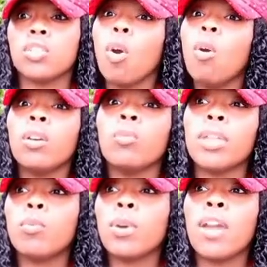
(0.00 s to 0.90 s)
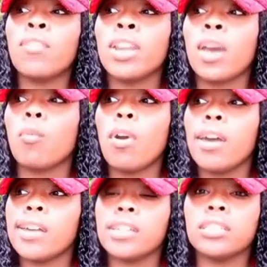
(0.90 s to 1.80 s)
going with whatever that
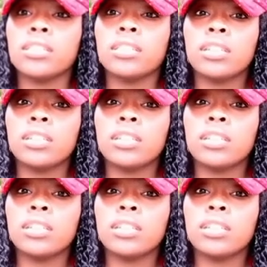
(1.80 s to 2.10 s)
was,